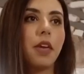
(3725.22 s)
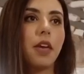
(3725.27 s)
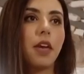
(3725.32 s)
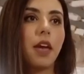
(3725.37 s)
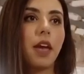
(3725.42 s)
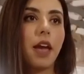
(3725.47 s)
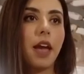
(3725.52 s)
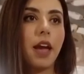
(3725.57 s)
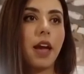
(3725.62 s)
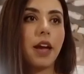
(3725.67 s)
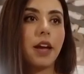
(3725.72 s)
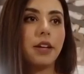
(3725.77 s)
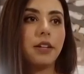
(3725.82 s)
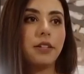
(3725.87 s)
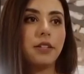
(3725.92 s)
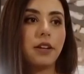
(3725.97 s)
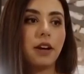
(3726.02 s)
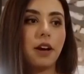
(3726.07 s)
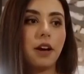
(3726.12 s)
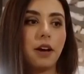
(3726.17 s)

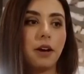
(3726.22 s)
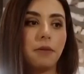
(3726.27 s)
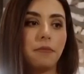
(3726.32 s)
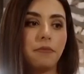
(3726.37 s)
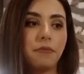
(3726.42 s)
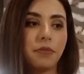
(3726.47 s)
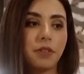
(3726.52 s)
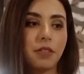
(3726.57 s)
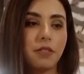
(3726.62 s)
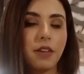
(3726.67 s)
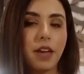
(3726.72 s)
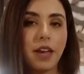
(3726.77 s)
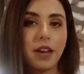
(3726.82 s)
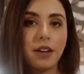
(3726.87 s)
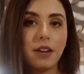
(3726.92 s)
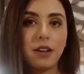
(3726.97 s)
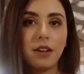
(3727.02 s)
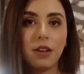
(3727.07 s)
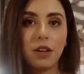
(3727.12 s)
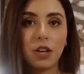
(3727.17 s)
And
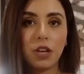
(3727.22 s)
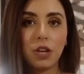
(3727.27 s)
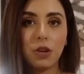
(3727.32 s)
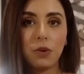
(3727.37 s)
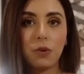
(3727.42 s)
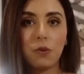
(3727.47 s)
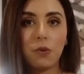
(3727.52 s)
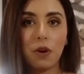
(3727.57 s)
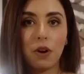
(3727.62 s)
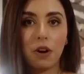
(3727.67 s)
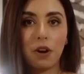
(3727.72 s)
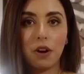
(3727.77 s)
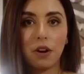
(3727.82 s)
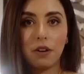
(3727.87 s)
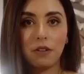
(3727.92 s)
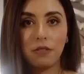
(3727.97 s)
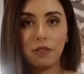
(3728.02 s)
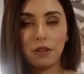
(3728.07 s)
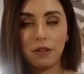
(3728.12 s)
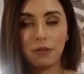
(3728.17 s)
then
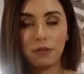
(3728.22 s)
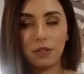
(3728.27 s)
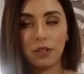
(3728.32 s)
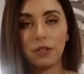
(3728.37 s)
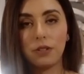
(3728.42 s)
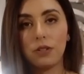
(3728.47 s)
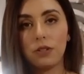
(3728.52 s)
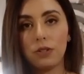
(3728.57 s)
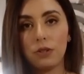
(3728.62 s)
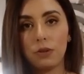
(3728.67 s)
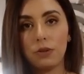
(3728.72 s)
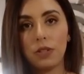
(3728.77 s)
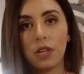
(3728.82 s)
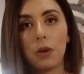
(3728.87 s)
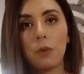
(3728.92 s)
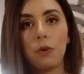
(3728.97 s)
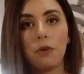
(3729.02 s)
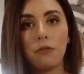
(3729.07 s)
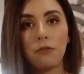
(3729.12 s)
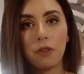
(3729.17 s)
the sales
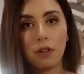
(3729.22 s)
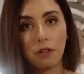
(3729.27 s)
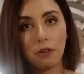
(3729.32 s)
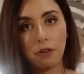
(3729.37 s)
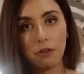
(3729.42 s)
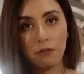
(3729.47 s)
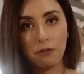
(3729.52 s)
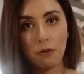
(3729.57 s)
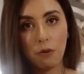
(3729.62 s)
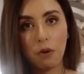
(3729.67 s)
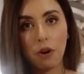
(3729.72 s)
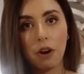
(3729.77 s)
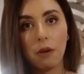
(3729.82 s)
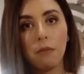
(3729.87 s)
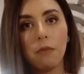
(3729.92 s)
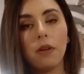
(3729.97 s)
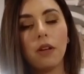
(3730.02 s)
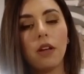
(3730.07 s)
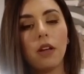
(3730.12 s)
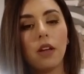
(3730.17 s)
associate will fill out a
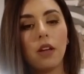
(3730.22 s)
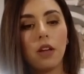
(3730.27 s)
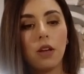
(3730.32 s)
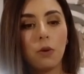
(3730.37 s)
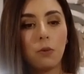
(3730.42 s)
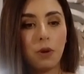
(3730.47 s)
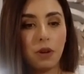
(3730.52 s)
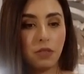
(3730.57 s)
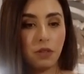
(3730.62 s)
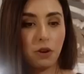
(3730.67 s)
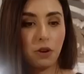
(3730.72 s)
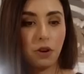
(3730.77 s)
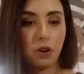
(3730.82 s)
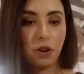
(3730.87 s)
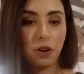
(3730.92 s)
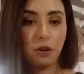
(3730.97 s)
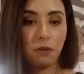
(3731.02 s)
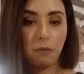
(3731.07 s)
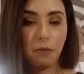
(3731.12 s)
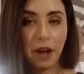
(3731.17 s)
form with
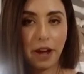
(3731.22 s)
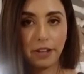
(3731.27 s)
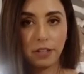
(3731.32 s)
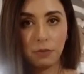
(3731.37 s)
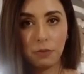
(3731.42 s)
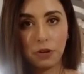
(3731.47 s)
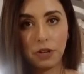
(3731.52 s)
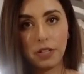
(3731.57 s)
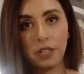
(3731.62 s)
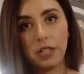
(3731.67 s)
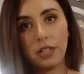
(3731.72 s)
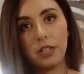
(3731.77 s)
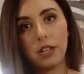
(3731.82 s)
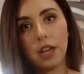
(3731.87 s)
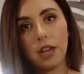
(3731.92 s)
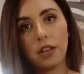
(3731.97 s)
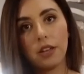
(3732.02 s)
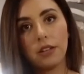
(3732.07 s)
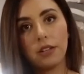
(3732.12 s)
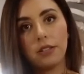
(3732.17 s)
your passport
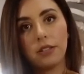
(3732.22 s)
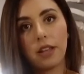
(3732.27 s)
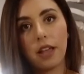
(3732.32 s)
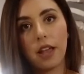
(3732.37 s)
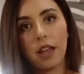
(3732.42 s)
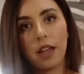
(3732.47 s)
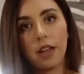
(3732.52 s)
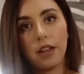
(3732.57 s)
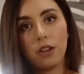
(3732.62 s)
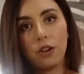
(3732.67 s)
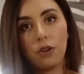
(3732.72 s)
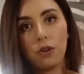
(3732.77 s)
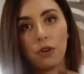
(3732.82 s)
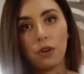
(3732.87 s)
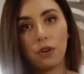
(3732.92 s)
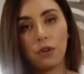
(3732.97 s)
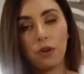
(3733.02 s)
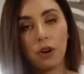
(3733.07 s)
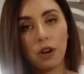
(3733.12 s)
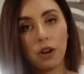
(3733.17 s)
details and
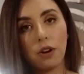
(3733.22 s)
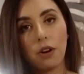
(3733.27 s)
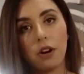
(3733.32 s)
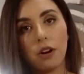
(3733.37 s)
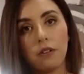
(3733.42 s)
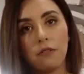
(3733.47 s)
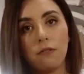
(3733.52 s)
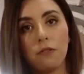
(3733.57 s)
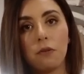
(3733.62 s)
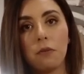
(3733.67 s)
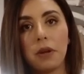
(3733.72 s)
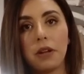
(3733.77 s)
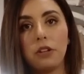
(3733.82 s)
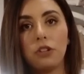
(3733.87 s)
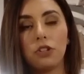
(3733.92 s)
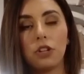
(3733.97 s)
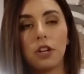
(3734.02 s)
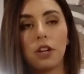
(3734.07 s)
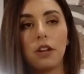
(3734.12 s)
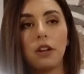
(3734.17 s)
your credit card
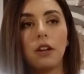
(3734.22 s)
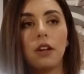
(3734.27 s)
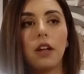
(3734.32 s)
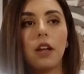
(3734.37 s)
information.